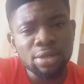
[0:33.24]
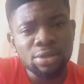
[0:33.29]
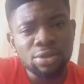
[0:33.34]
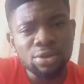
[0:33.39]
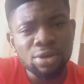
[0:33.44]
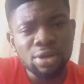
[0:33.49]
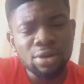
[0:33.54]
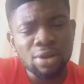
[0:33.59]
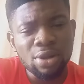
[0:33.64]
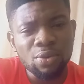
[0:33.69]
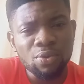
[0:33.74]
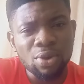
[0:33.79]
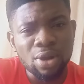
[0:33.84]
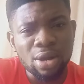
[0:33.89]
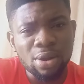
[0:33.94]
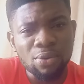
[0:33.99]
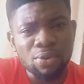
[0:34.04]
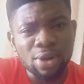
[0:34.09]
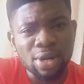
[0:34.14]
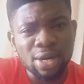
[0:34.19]
during
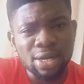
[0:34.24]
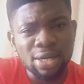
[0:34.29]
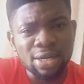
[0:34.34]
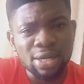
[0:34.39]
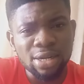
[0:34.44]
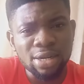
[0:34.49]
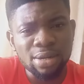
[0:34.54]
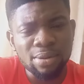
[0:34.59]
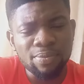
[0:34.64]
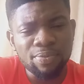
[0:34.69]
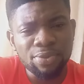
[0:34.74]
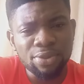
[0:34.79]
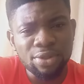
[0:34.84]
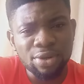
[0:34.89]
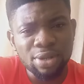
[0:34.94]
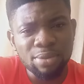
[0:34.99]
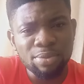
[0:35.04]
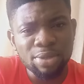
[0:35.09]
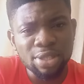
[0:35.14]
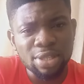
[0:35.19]
our
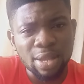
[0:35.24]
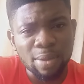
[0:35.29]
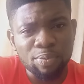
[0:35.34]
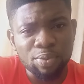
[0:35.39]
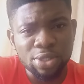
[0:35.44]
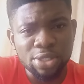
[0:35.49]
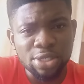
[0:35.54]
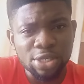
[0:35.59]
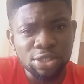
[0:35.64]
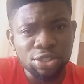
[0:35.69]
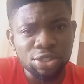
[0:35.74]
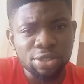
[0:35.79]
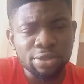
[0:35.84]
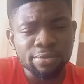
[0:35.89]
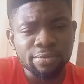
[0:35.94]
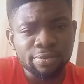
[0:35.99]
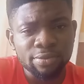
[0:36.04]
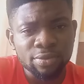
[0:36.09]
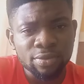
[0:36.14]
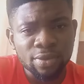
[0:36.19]
dream interpretation,
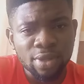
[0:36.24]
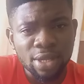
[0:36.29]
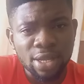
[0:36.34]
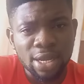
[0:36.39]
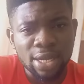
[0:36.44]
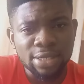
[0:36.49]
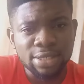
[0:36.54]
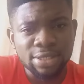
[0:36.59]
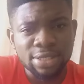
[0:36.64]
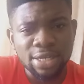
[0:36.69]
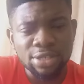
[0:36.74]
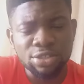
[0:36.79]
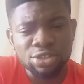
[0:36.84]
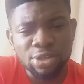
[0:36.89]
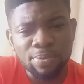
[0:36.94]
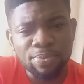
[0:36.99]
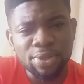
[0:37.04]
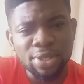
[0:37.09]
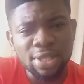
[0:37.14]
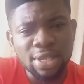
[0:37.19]
I said
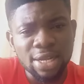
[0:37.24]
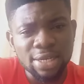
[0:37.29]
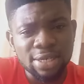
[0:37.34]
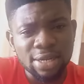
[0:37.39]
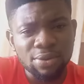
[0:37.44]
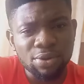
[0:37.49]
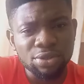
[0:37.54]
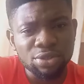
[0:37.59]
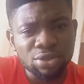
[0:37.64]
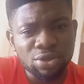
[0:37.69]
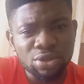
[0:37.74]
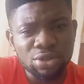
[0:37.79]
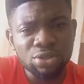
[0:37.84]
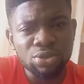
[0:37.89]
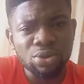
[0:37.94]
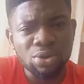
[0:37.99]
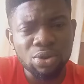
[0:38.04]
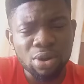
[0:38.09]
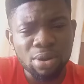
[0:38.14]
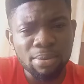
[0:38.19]
something that I was going
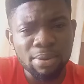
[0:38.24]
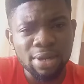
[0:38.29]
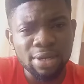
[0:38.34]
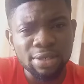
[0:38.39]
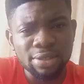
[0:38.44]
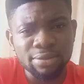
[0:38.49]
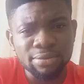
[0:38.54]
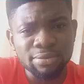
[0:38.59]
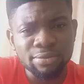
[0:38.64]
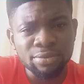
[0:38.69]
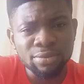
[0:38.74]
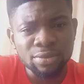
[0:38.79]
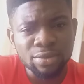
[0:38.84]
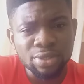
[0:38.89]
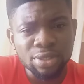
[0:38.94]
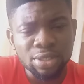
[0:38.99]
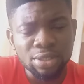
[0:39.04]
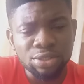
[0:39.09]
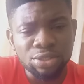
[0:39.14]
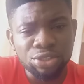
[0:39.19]
to come
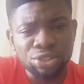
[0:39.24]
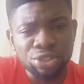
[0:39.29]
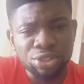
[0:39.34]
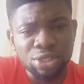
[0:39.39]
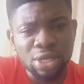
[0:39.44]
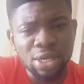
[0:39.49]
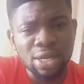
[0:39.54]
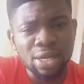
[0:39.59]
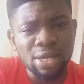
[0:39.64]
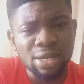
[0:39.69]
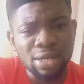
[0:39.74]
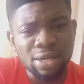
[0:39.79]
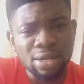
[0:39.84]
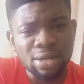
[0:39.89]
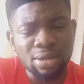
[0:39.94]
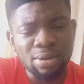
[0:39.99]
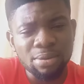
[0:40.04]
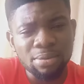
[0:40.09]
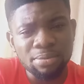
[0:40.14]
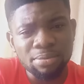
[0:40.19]
and share
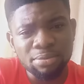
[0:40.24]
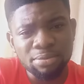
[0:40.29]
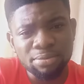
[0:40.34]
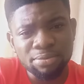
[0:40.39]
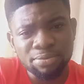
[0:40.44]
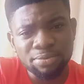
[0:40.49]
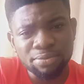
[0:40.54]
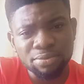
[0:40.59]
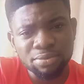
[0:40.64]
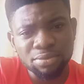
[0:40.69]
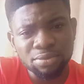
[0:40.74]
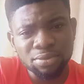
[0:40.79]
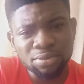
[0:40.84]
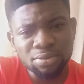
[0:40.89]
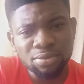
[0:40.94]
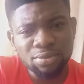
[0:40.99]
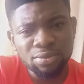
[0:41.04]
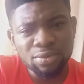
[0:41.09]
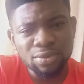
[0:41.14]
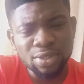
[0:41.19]

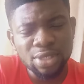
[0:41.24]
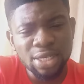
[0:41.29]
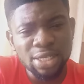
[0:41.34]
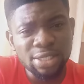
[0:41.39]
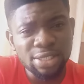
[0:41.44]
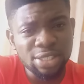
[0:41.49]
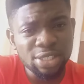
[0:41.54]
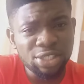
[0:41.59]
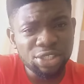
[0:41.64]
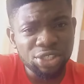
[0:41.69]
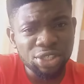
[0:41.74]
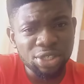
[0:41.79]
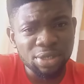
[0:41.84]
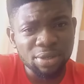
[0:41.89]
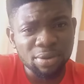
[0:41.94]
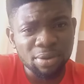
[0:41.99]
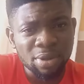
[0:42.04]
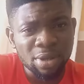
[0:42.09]
a teaching,